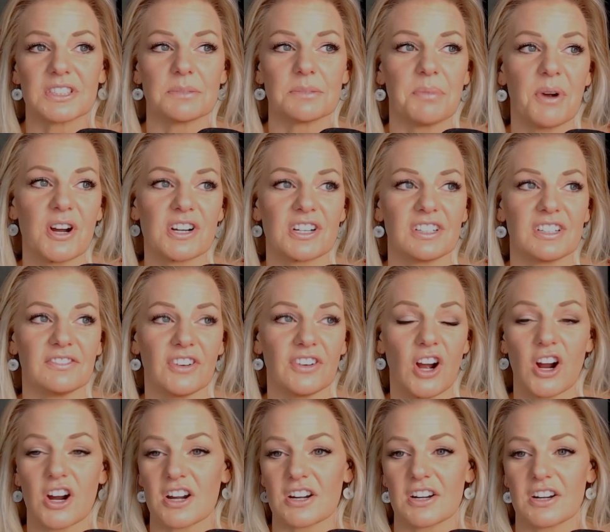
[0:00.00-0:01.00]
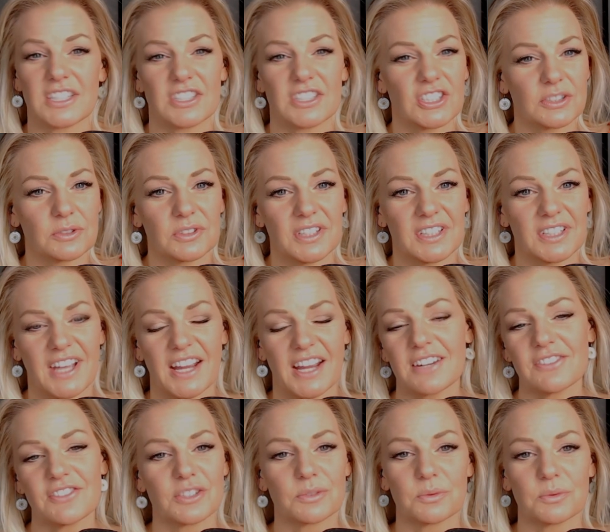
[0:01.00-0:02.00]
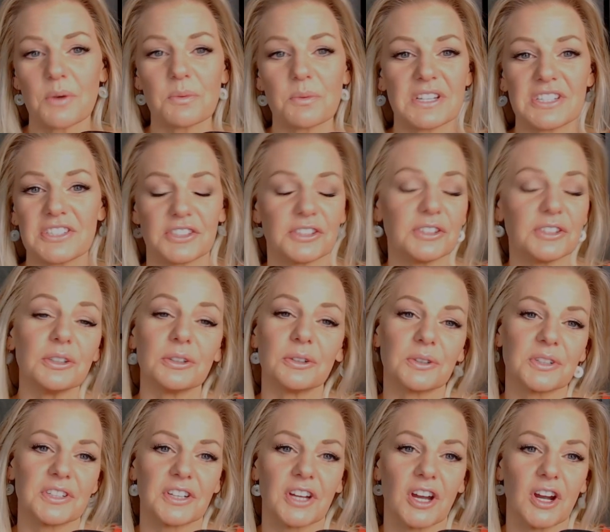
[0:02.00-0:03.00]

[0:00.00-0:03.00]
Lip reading: It's a part of it's kind of just what we do.